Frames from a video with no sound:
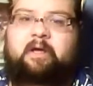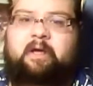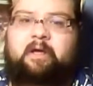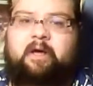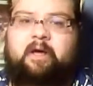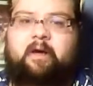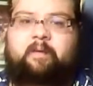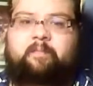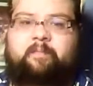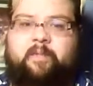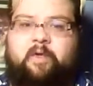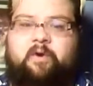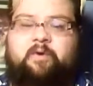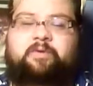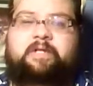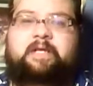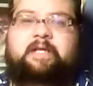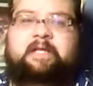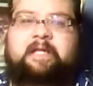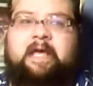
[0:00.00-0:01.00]
the
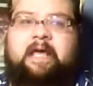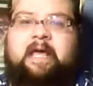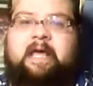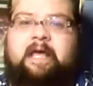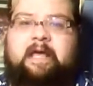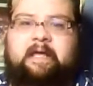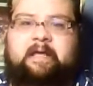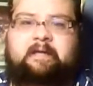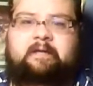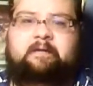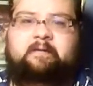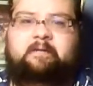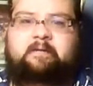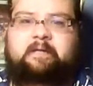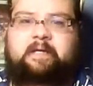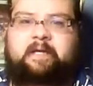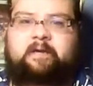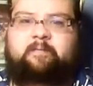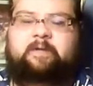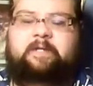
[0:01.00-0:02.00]
only day
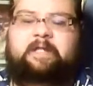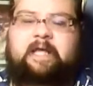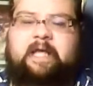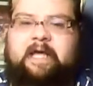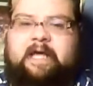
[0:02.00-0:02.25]
he really